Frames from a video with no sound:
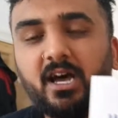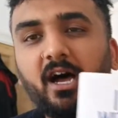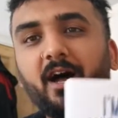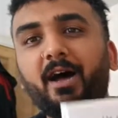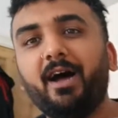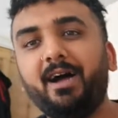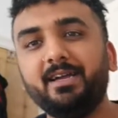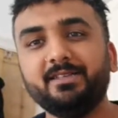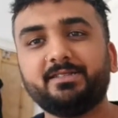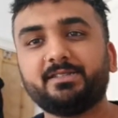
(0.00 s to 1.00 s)

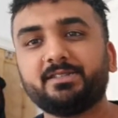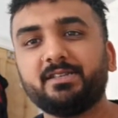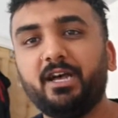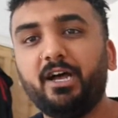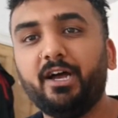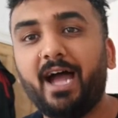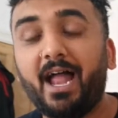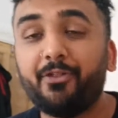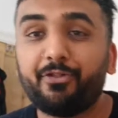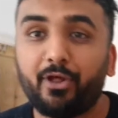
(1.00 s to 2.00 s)
It's an
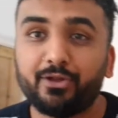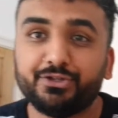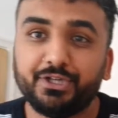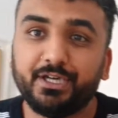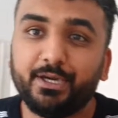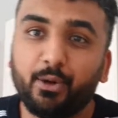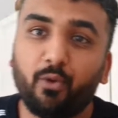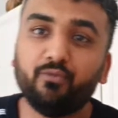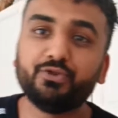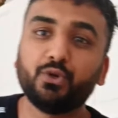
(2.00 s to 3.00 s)
anthology
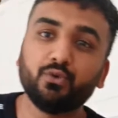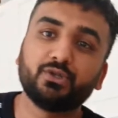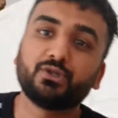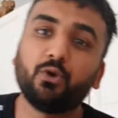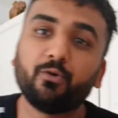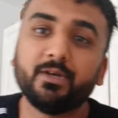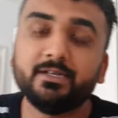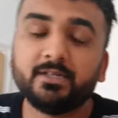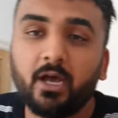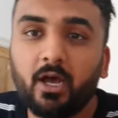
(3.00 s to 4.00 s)
of short stories